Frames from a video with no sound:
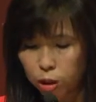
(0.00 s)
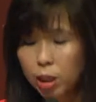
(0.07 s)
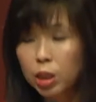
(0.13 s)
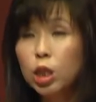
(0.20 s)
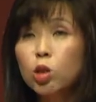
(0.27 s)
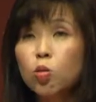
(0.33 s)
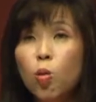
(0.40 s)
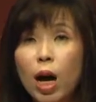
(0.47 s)
this
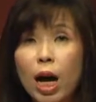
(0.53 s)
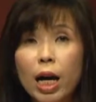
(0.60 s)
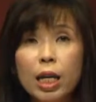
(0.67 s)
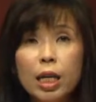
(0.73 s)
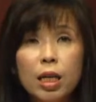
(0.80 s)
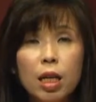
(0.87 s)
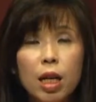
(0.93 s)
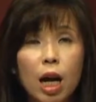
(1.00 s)
is
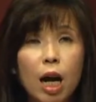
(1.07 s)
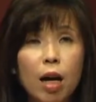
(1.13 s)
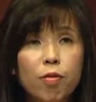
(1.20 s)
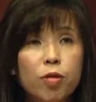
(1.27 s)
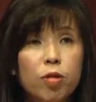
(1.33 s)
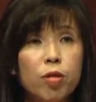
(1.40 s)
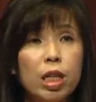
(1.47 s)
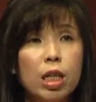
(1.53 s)
why
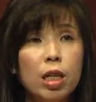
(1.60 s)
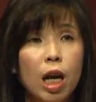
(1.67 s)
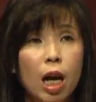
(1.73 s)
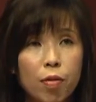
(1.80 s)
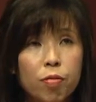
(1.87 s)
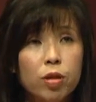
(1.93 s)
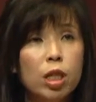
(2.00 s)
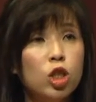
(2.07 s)

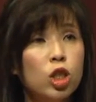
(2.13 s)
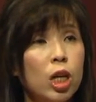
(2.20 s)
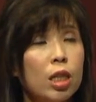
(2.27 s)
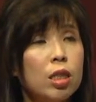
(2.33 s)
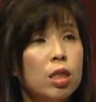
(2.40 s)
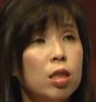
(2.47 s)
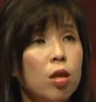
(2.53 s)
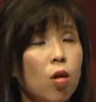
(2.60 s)
after
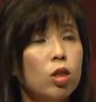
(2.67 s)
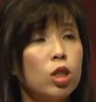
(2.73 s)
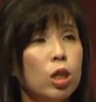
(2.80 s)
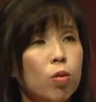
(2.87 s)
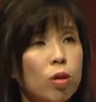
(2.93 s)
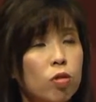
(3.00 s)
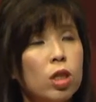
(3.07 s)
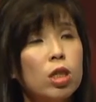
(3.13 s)
just
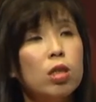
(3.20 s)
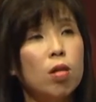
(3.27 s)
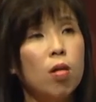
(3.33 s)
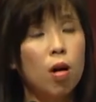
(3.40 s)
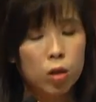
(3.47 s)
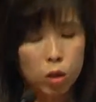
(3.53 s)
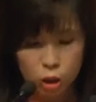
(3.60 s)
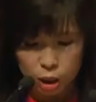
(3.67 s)
launching, we've just
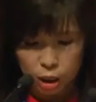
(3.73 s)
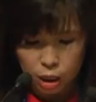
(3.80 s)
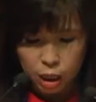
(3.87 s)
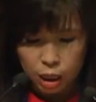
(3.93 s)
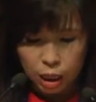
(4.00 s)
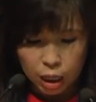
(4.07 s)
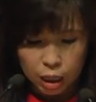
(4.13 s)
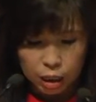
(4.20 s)
launched
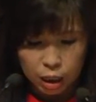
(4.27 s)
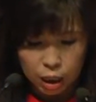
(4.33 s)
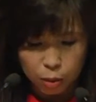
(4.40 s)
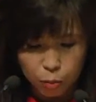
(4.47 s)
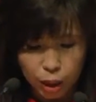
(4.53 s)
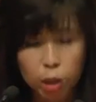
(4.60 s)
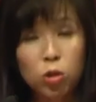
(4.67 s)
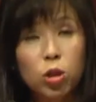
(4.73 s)
the
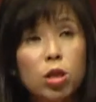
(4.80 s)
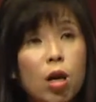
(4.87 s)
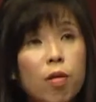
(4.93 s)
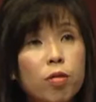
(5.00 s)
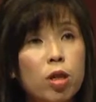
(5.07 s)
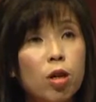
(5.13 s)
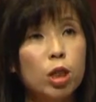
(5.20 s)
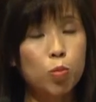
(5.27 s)

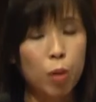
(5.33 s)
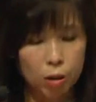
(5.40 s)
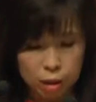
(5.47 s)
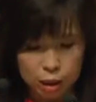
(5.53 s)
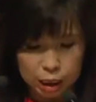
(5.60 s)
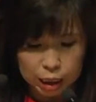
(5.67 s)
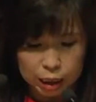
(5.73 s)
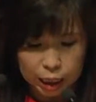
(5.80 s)
Microsoft
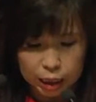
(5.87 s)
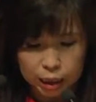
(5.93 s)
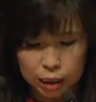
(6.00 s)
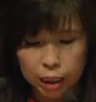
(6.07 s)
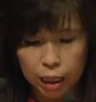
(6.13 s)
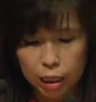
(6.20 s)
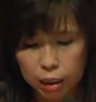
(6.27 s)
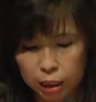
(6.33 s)
Transparency
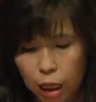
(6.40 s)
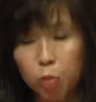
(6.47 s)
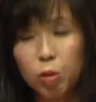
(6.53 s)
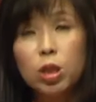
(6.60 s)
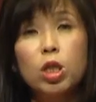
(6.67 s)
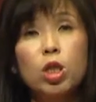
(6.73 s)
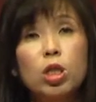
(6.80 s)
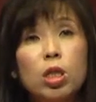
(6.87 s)
Center and
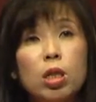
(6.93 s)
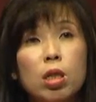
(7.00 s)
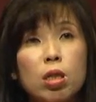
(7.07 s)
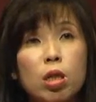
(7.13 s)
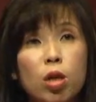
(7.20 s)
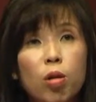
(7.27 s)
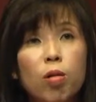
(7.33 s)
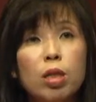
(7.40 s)

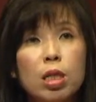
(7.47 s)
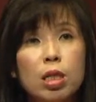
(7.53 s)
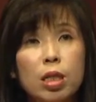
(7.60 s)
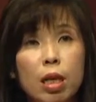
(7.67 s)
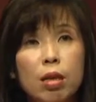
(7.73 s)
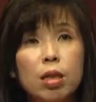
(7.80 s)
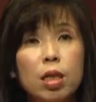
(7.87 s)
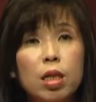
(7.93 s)
Cybersecurity
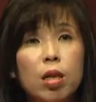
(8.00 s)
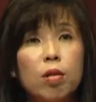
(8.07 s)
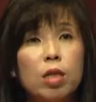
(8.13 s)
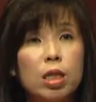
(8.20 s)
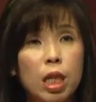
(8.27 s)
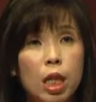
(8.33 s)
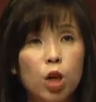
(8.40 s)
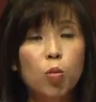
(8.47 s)
Center here in
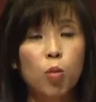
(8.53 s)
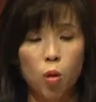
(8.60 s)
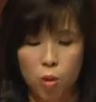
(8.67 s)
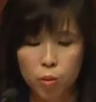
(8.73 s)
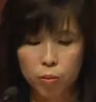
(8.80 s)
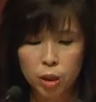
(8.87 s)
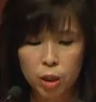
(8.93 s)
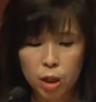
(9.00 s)

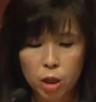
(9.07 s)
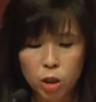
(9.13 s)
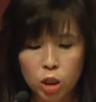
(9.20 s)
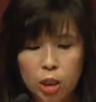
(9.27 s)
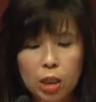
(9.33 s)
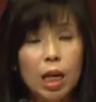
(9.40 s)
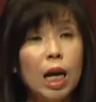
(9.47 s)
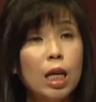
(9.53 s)
Singapore
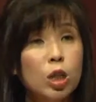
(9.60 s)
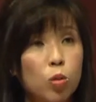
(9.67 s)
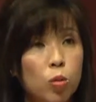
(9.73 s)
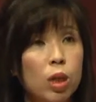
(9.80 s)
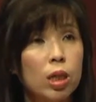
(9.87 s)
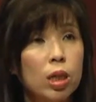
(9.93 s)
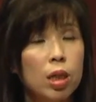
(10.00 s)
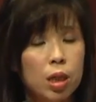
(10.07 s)
just last
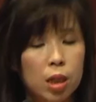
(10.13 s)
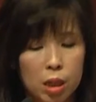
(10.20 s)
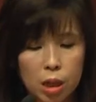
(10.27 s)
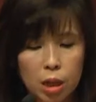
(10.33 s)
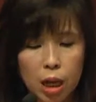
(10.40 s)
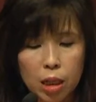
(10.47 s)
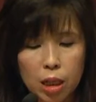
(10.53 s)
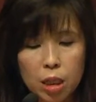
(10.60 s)
week.
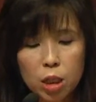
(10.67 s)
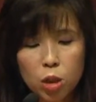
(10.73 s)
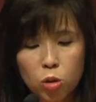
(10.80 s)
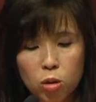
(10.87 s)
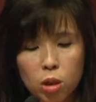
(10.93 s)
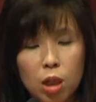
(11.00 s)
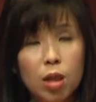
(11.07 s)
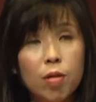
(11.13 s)
And this is
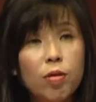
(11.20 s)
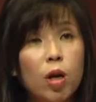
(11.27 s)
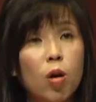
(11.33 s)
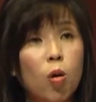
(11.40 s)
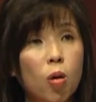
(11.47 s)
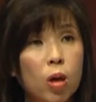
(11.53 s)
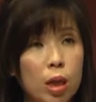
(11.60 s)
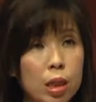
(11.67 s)
to deliver a
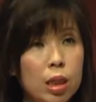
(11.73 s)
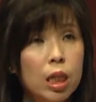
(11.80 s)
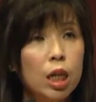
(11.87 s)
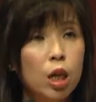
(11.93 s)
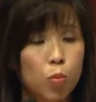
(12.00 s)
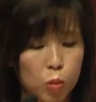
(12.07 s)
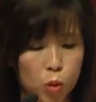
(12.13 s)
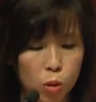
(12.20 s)

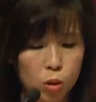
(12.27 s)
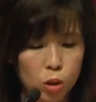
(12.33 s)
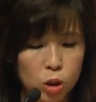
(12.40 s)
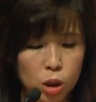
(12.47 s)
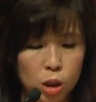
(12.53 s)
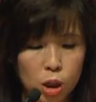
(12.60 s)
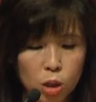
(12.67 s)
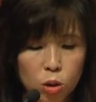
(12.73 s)
holistic
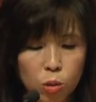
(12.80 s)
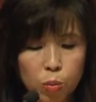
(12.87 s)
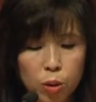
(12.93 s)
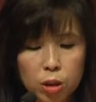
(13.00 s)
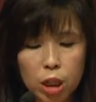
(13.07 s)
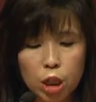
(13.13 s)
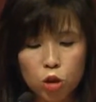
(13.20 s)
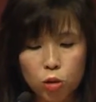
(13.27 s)
approach to
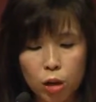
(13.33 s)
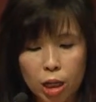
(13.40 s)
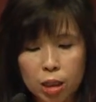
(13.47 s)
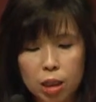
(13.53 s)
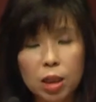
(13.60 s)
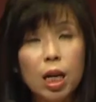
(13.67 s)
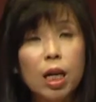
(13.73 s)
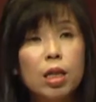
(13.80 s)
building
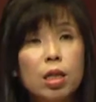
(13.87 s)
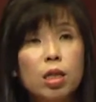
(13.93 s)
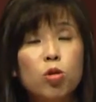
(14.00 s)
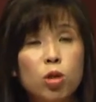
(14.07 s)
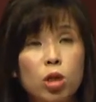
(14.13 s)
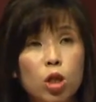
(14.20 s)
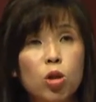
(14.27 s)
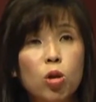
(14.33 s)
trust and
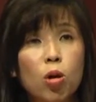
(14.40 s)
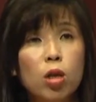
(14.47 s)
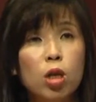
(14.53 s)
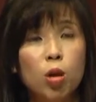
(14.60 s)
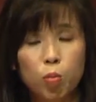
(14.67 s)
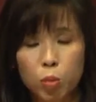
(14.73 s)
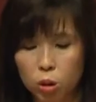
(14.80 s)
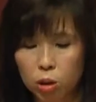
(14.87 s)
to secure the
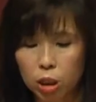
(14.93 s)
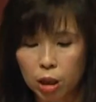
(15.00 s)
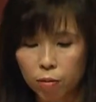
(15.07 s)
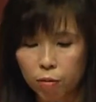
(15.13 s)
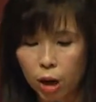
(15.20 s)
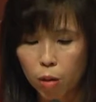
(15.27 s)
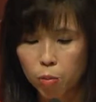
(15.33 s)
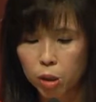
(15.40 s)
computing
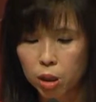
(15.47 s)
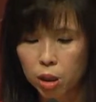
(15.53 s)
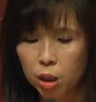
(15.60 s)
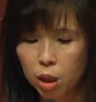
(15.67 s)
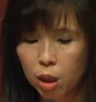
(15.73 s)
environment.